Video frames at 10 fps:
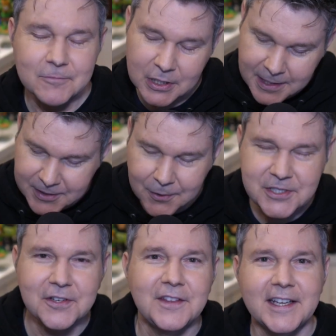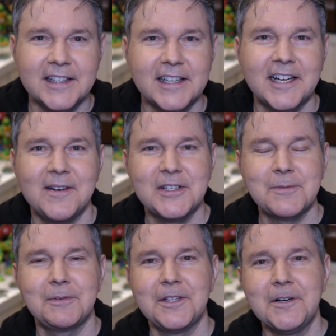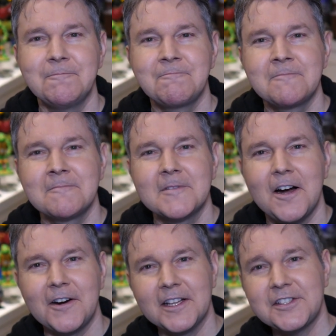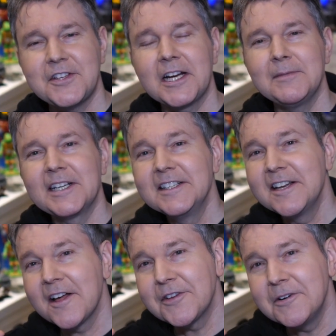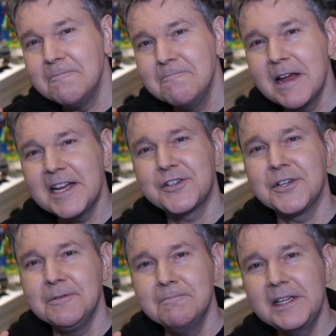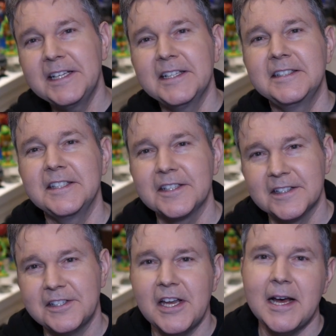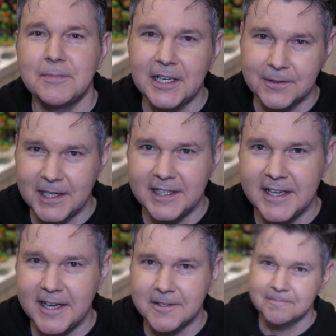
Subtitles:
Well, let me know what you think in the comments below. All right, let's talk about another major media deal that's happening right now.